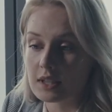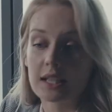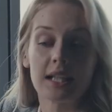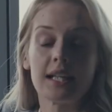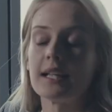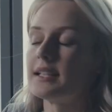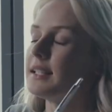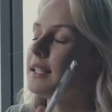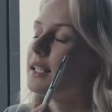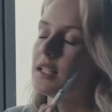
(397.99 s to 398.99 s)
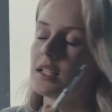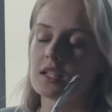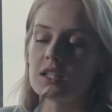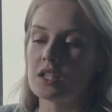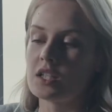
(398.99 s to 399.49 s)
extremely
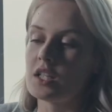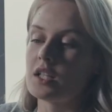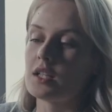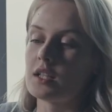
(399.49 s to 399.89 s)
critical task